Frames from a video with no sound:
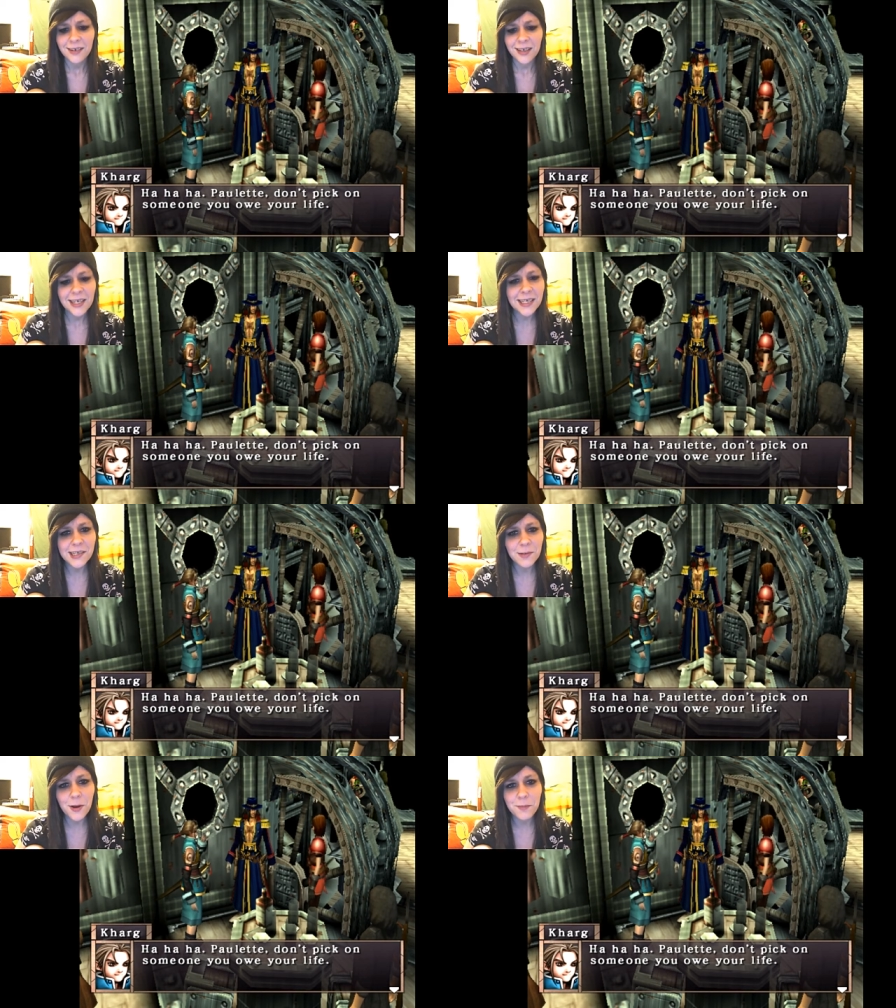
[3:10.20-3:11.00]
He's
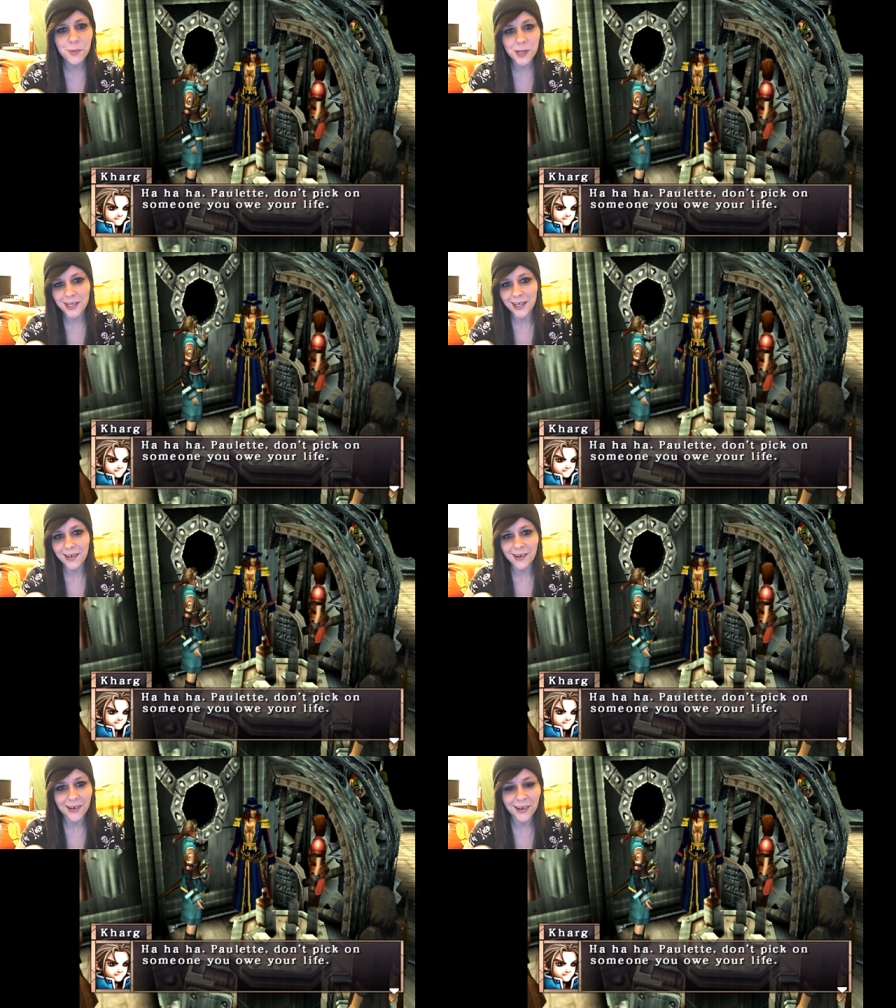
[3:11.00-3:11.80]
the one picking
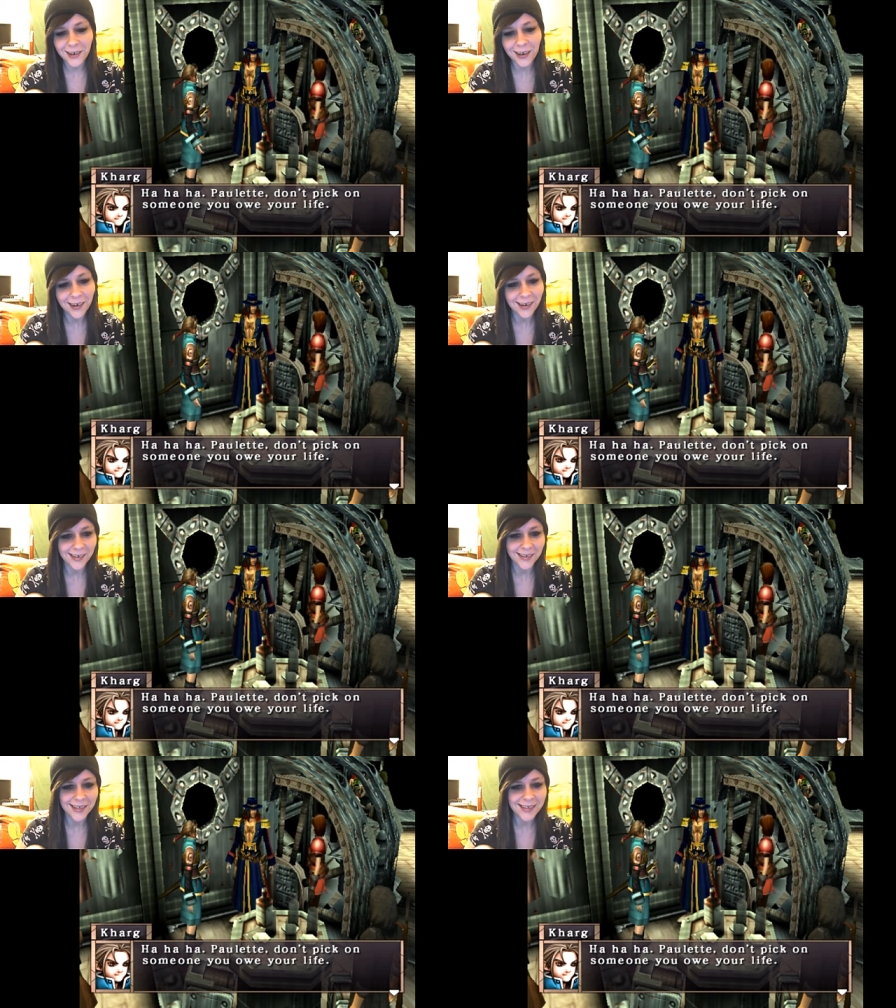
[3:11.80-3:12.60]
on
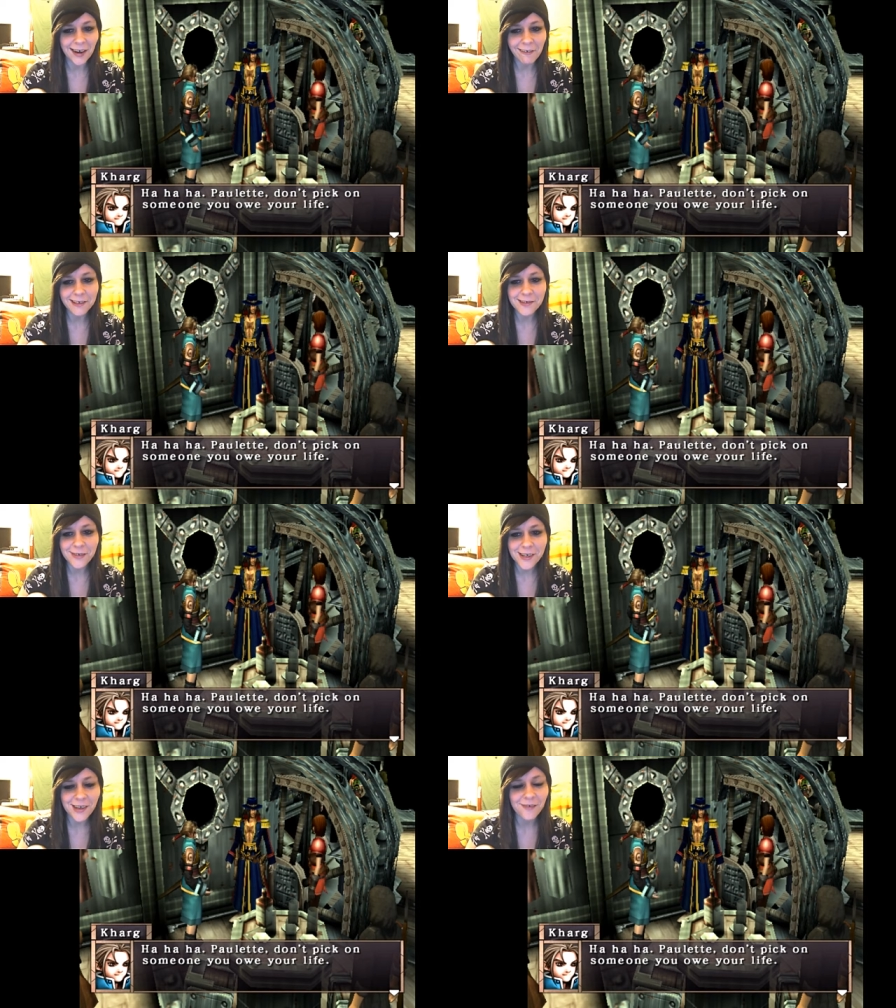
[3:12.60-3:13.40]
her. Like, that was
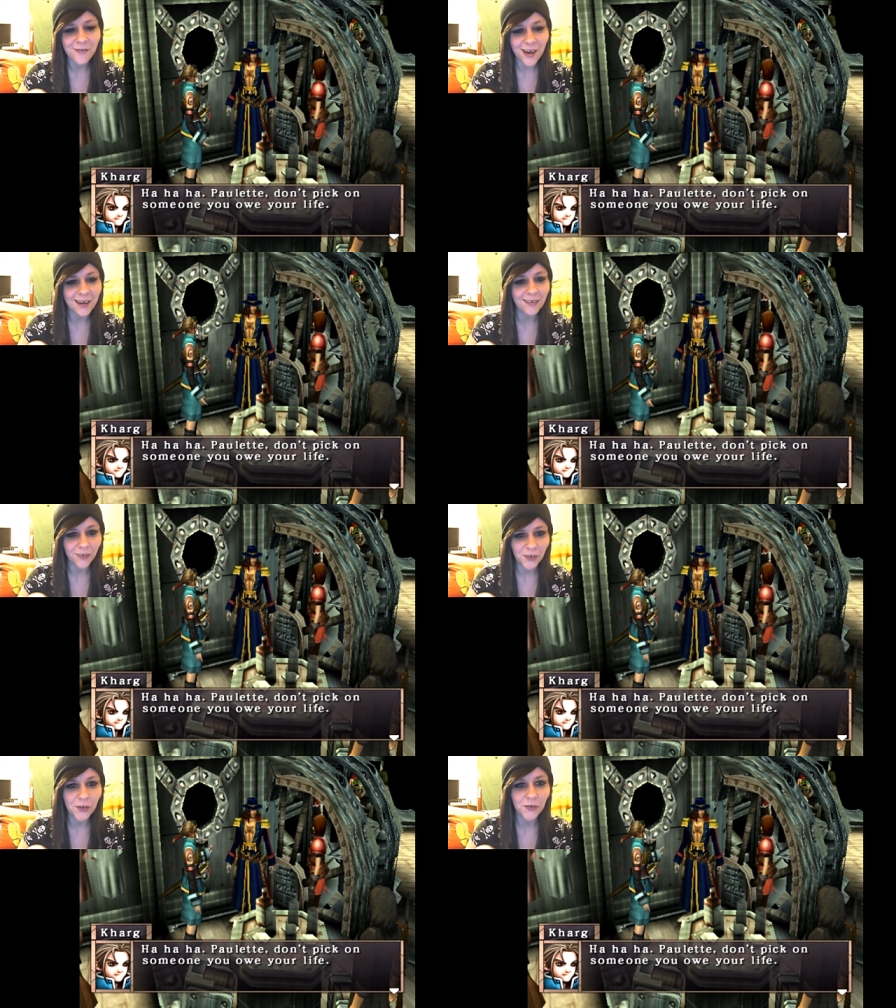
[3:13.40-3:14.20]
really
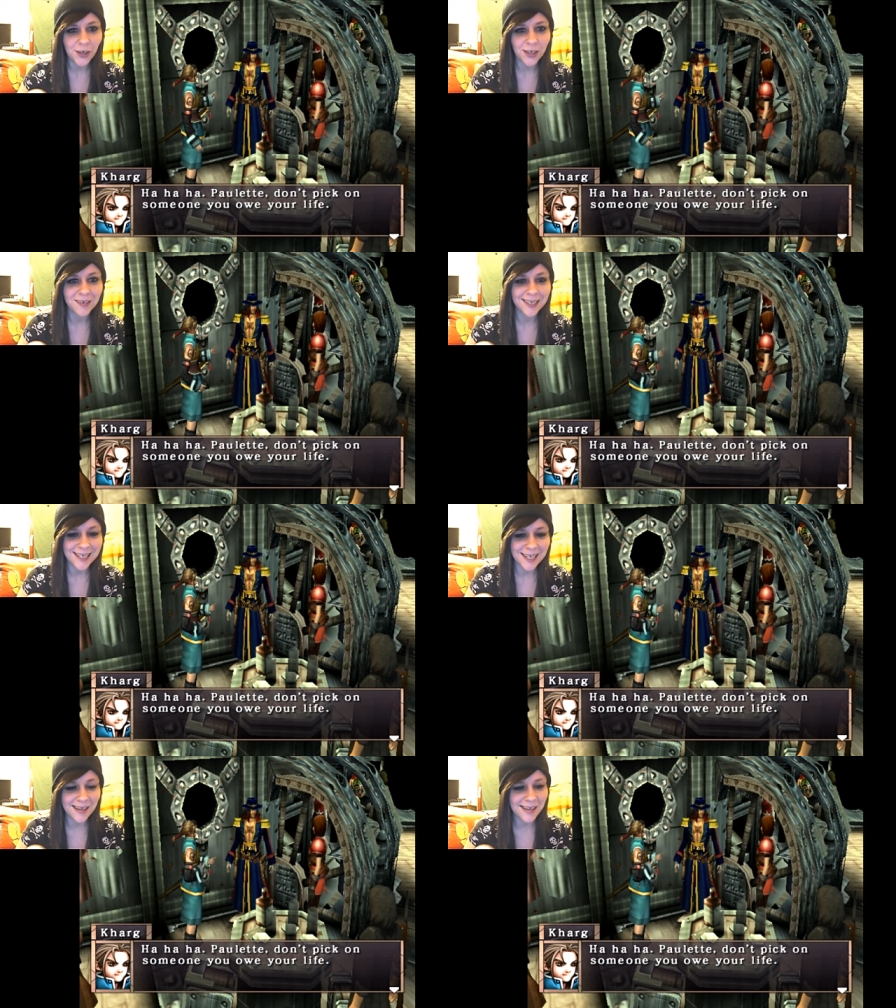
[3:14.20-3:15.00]
fucking rude for him to
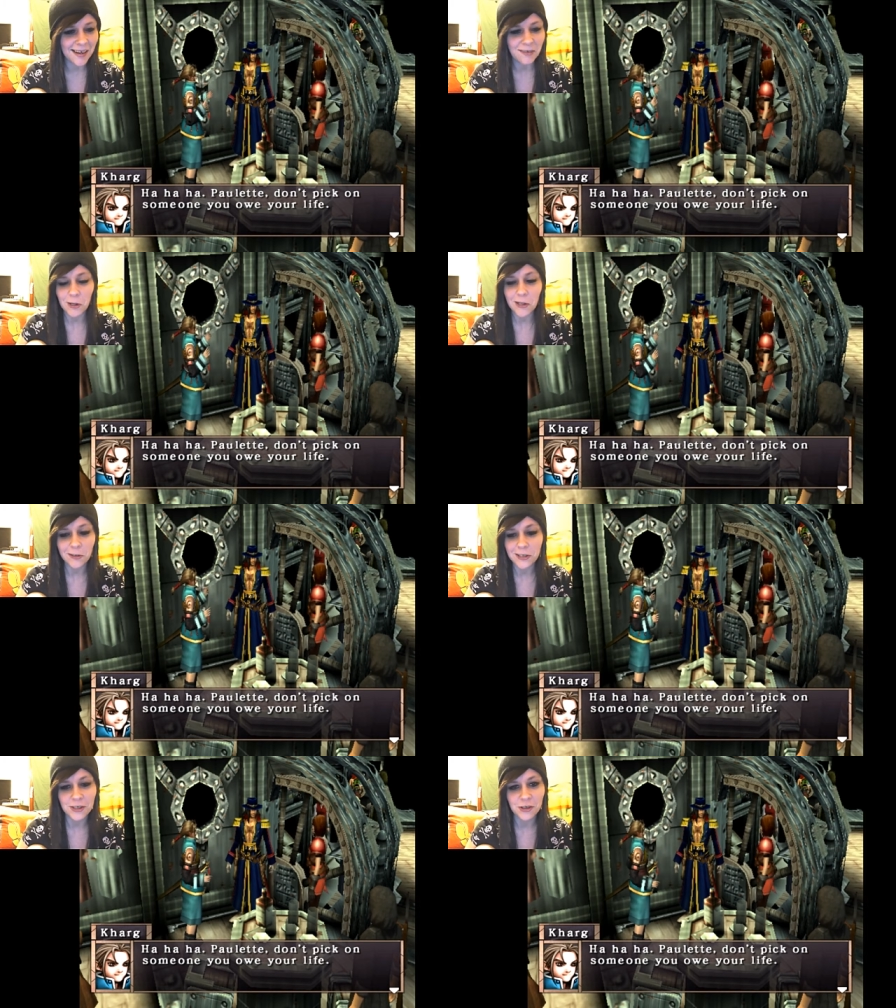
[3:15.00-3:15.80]
say that,
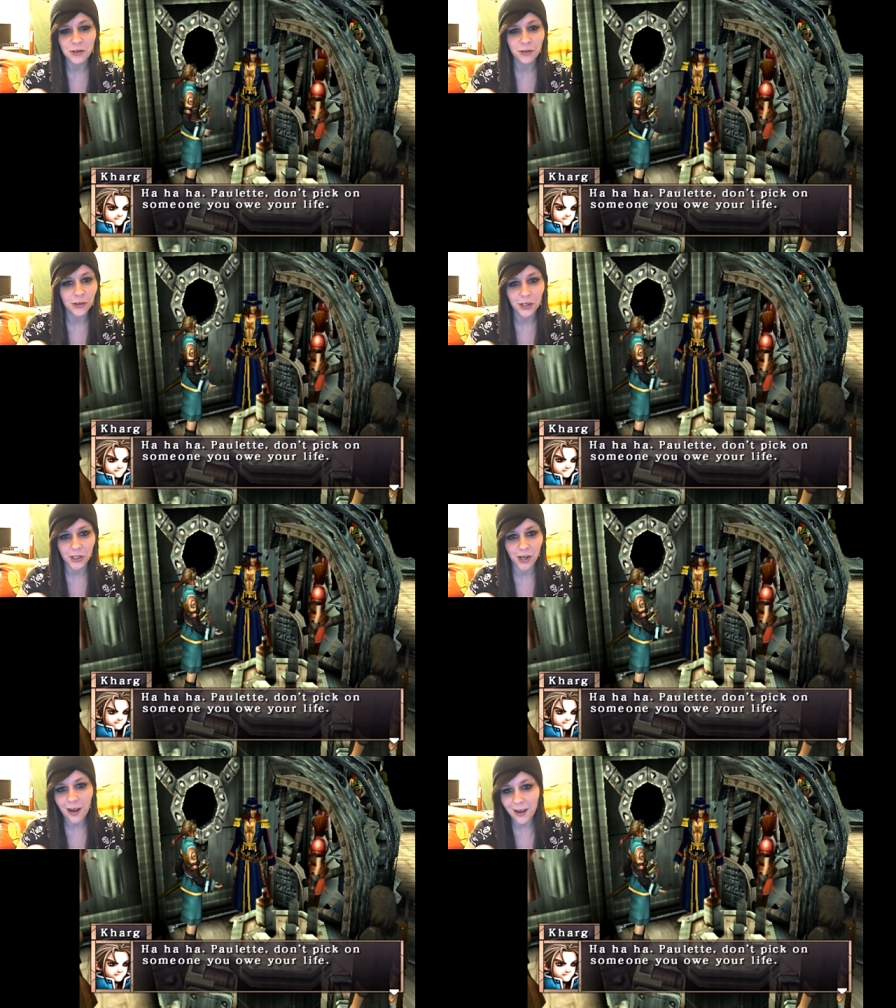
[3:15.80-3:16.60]
whether it's true or
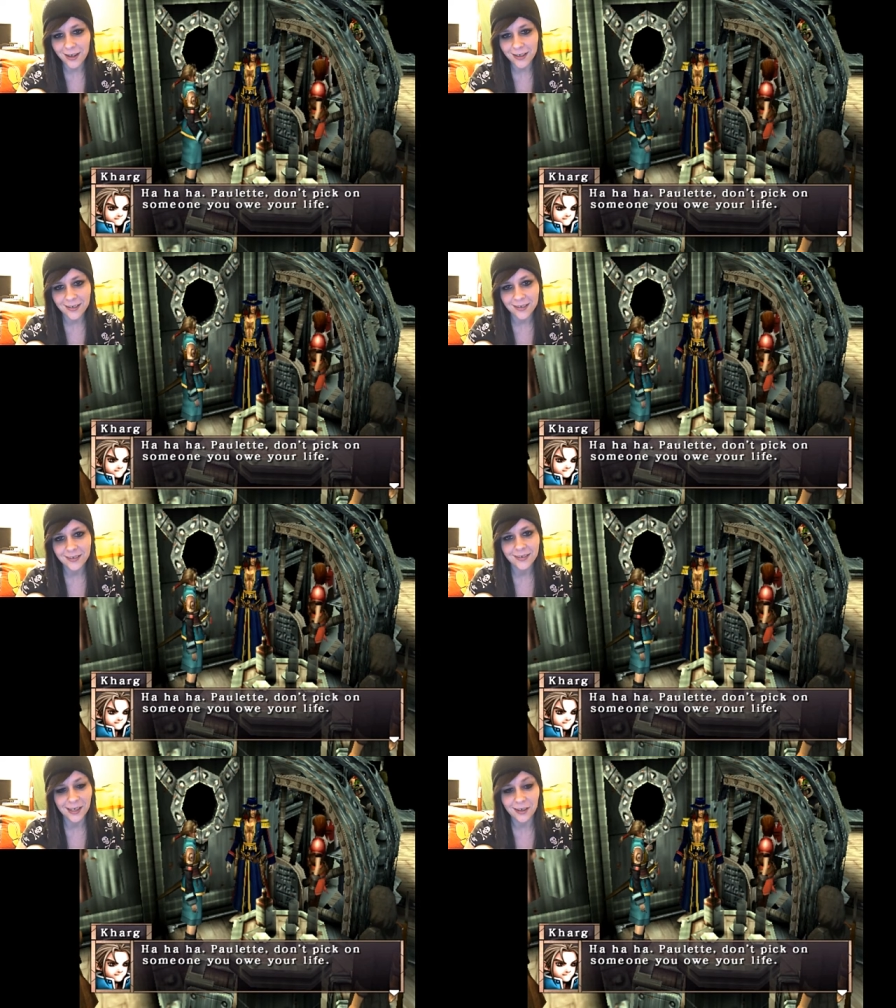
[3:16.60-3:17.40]
not.
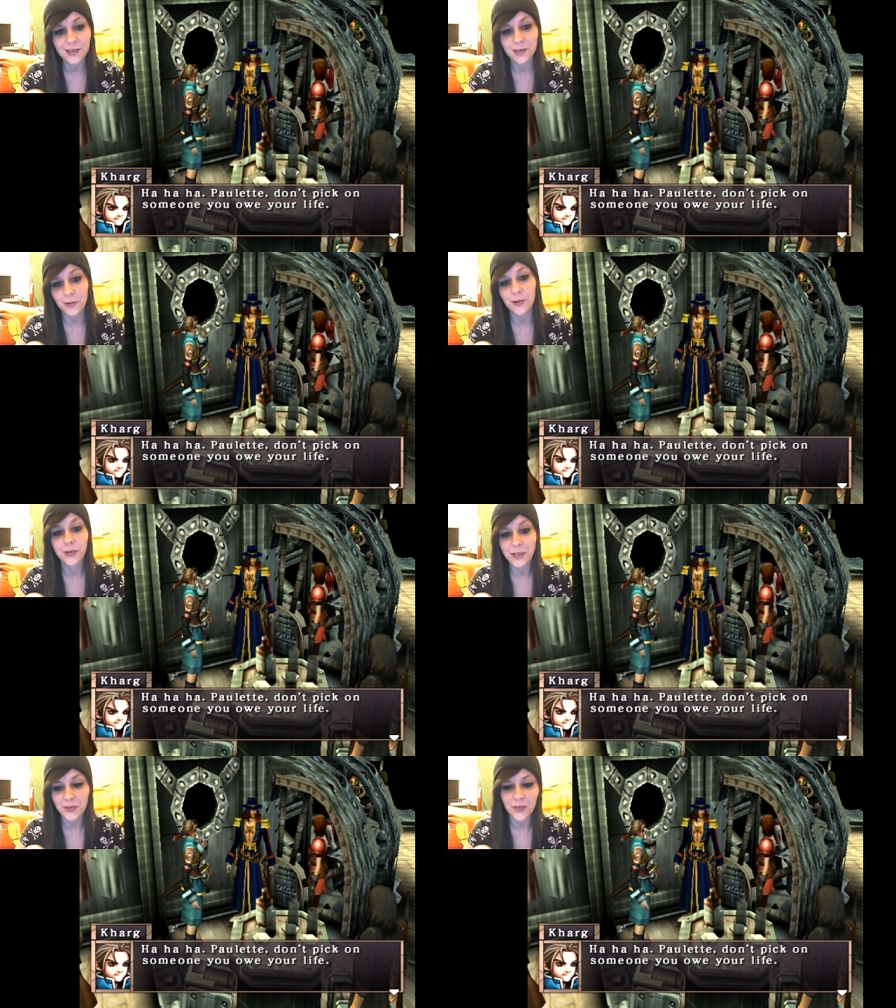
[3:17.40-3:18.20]
That was
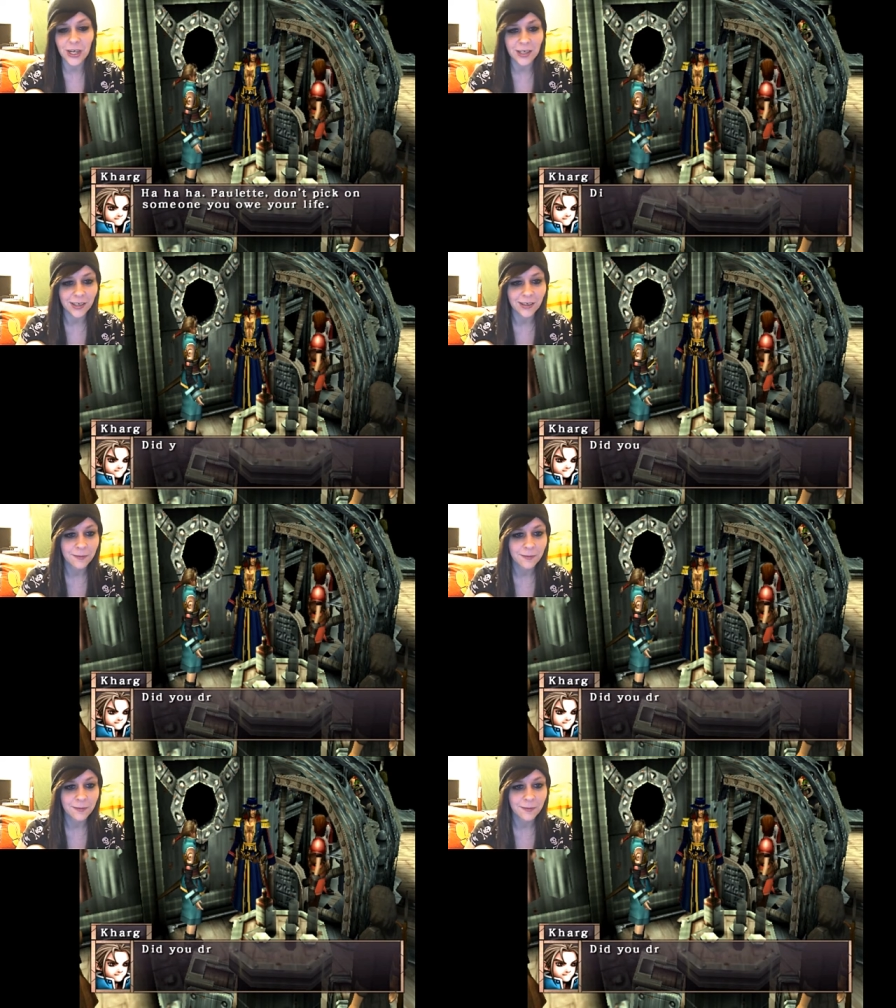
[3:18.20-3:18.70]
rude as fuck.